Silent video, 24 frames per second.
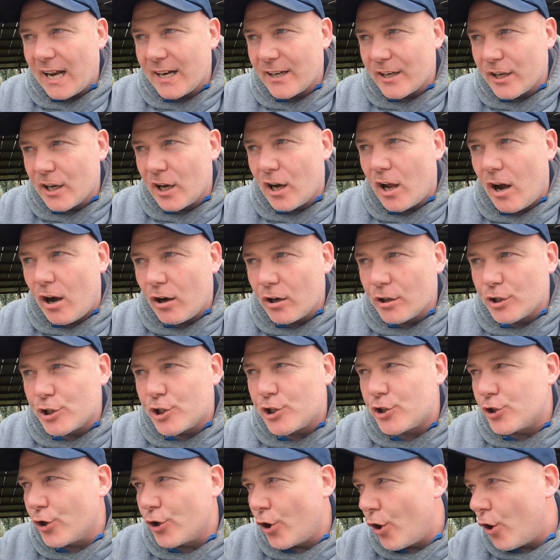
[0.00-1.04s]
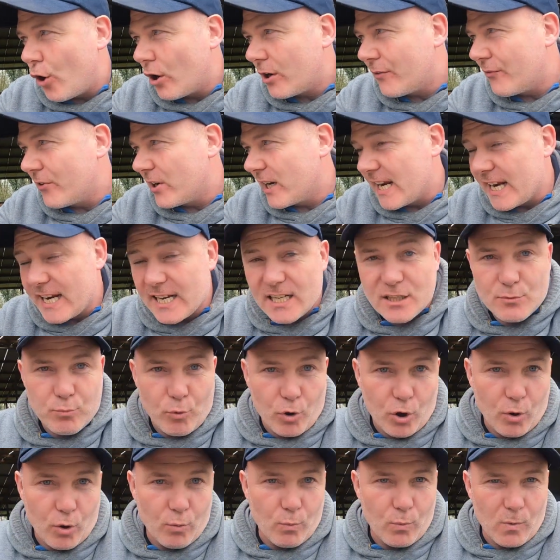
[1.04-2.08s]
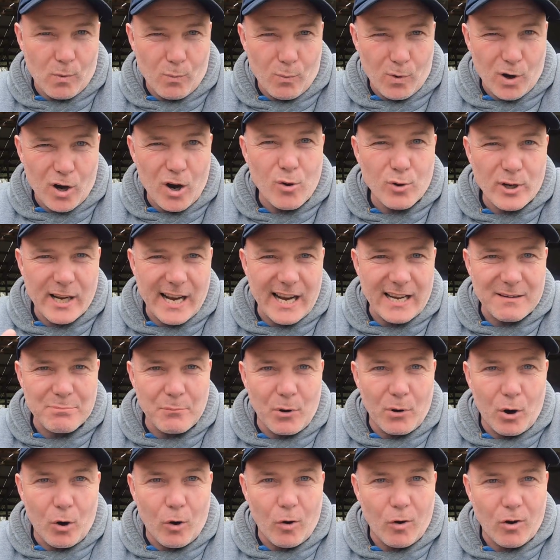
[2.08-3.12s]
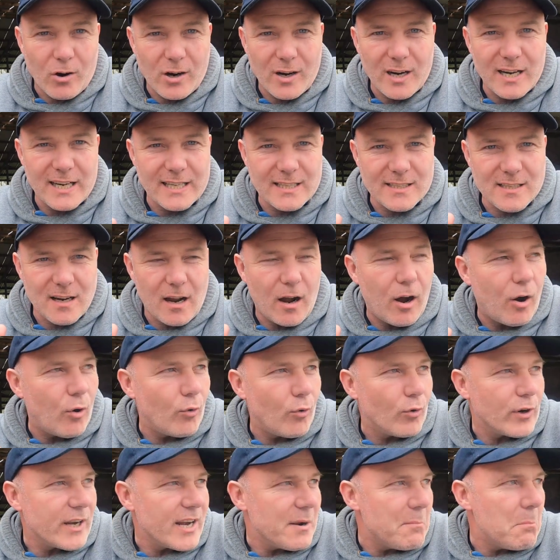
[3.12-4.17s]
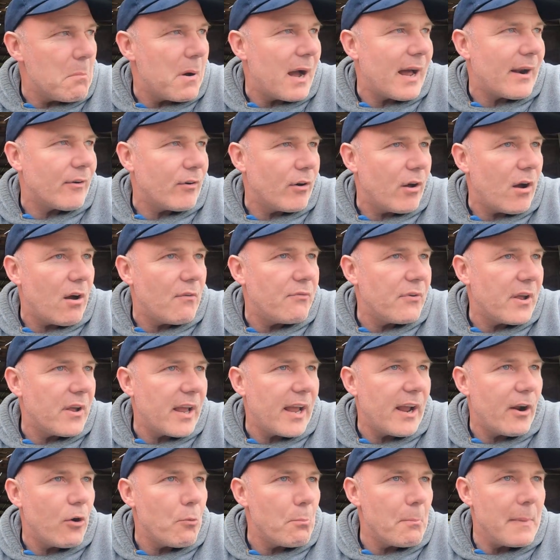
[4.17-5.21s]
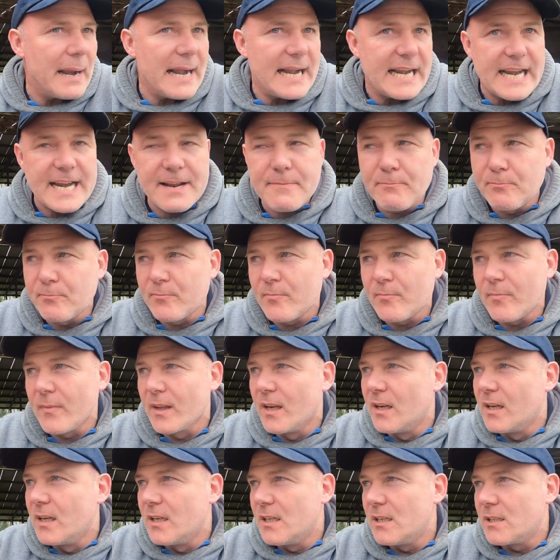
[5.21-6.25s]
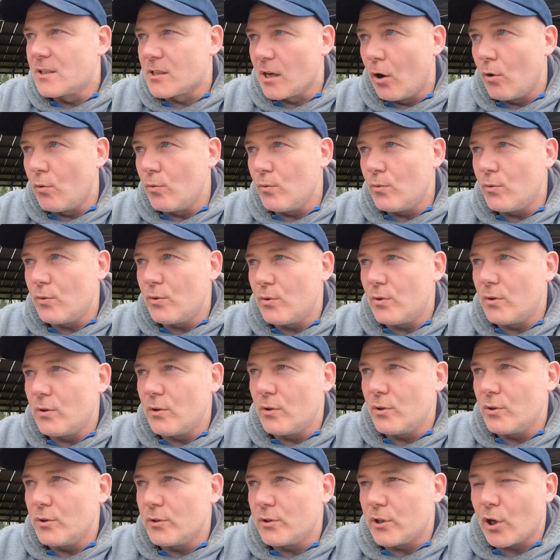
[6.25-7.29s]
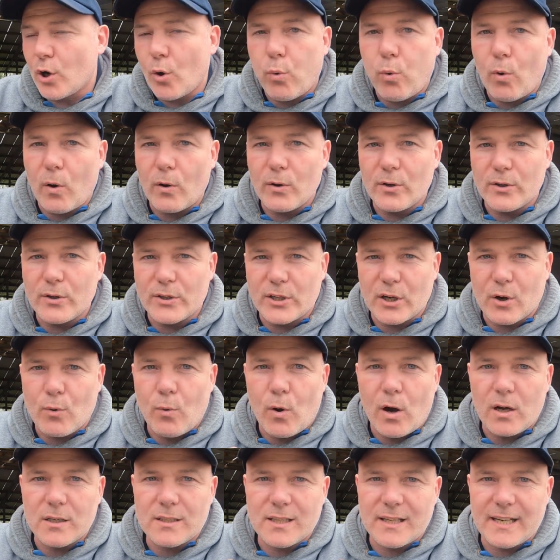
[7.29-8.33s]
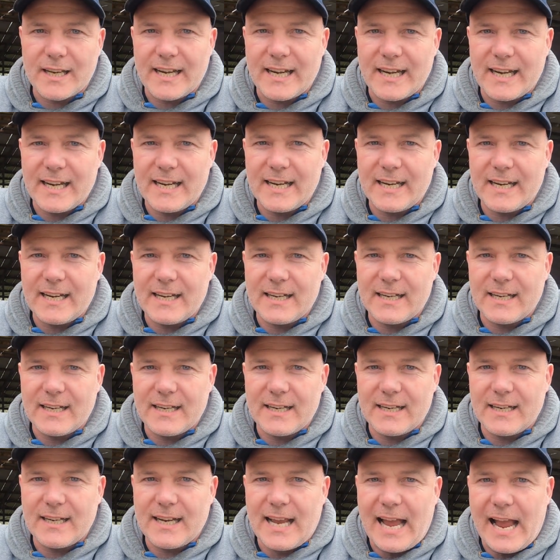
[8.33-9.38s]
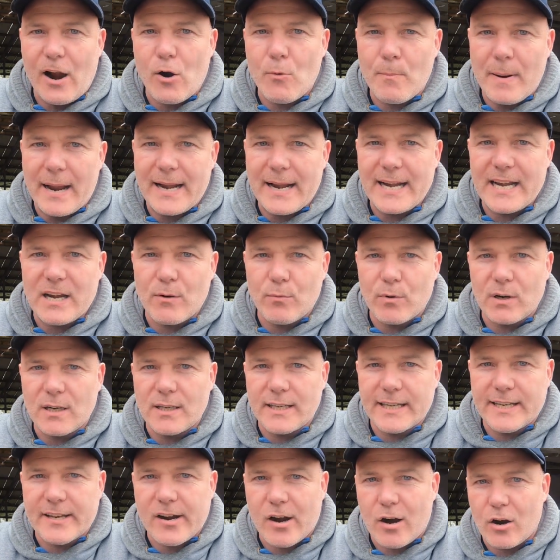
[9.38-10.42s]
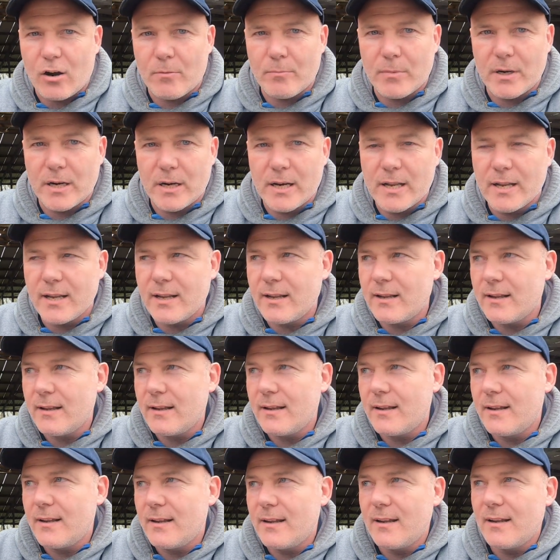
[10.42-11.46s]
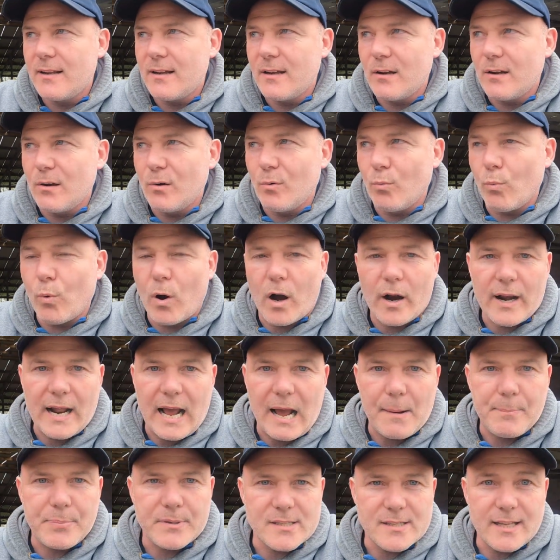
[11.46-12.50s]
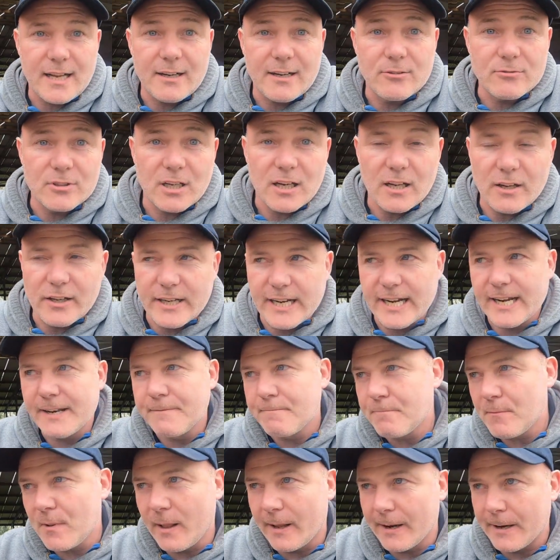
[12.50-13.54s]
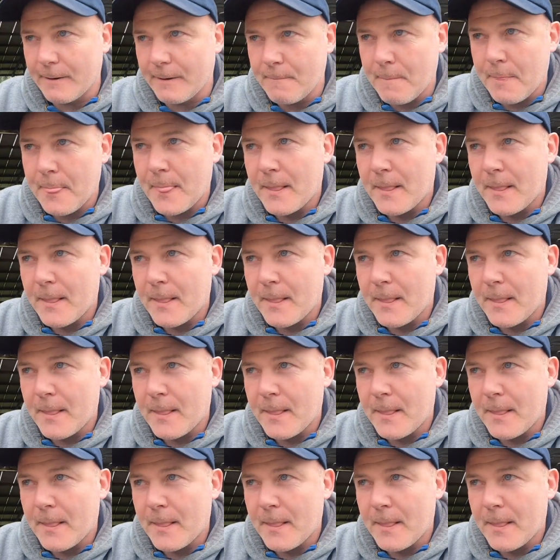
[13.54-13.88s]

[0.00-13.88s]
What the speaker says: the long and short of it is we're going to get more. It's only a matter of how many. So the quantity, how many will determine what happens down the line. Like,